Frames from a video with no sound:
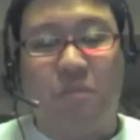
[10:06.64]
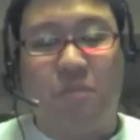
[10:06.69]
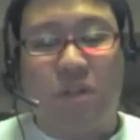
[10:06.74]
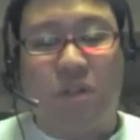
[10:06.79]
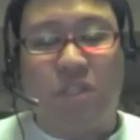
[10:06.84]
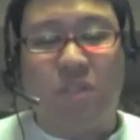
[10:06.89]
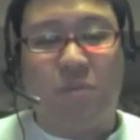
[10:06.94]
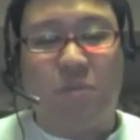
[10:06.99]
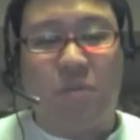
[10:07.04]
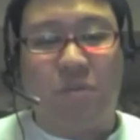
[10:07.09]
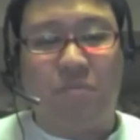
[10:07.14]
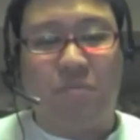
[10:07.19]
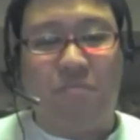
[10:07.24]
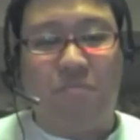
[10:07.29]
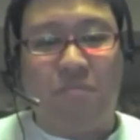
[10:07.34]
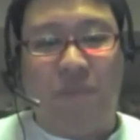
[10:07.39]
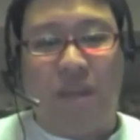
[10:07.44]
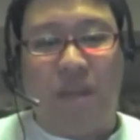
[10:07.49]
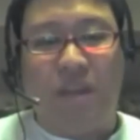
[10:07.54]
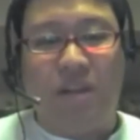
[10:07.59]
multiple
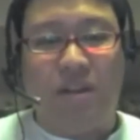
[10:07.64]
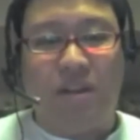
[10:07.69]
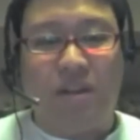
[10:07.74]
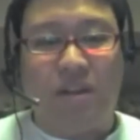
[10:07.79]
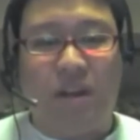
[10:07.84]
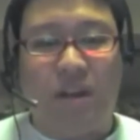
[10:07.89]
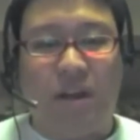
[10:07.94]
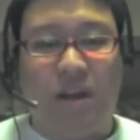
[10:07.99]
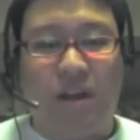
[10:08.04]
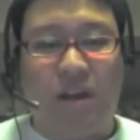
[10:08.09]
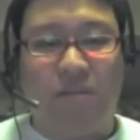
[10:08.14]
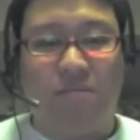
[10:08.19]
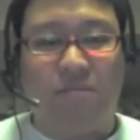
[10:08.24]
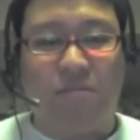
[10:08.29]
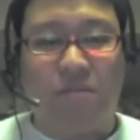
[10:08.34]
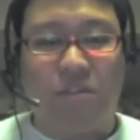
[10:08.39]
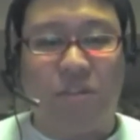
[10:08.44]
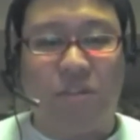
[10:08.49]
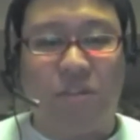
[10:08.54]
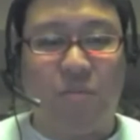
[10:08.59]
bid
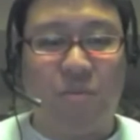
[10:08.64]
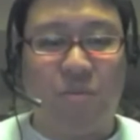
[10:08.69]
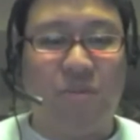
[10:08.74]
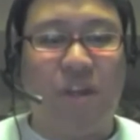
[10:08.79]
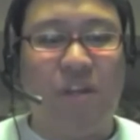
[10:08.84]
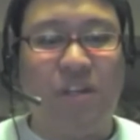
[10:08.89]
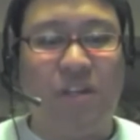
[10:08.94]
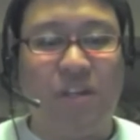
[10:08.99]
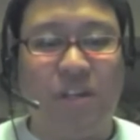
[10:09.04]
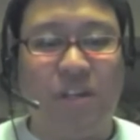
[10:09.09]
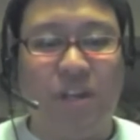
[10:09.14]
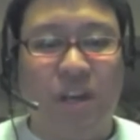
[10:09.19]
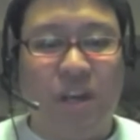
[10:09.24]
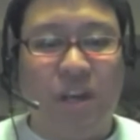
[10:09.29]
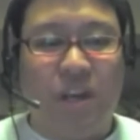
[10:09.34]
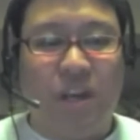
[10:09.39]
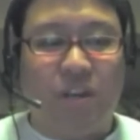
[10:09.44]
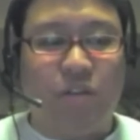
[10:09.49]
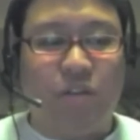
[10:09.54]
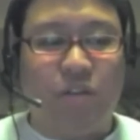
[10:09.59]
super region,
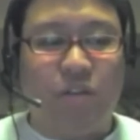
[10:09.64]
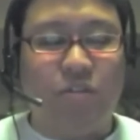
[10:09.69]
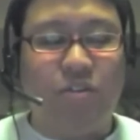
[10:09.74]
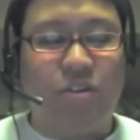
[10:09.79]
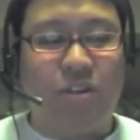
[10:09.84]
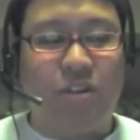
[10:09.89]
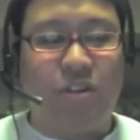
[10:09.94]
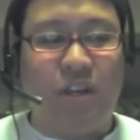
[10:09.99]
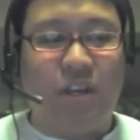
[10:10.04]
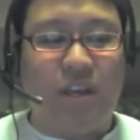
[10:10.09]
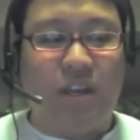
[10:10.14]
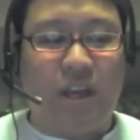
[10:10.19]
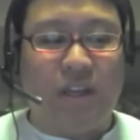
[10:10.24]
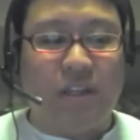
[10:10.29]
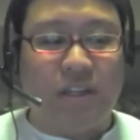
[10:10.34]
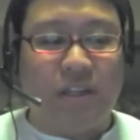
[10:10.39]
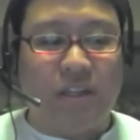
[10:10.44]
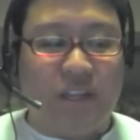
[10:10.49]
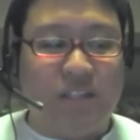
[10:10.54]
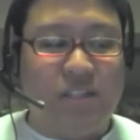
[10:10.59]
usually
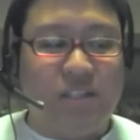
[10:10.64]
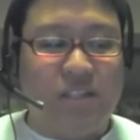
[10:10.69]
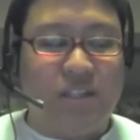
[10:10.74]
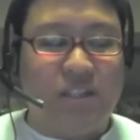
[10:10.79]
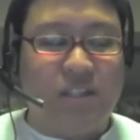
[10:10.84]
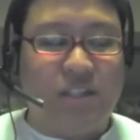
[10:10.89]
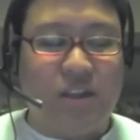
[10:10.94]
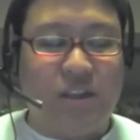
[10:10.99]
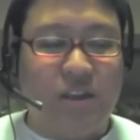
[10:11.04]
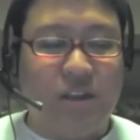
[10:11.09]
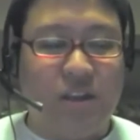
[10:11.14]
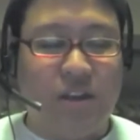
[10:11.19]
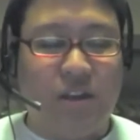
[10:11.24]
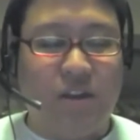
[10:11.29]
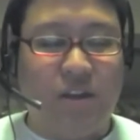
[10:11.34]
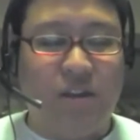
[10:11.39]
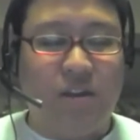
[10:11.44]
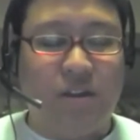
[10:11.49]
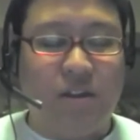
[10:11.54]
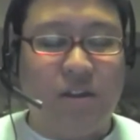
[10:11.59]
at least
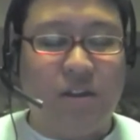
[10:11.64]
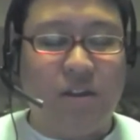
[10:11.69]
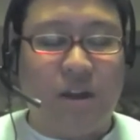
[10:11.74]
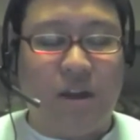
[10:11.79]
the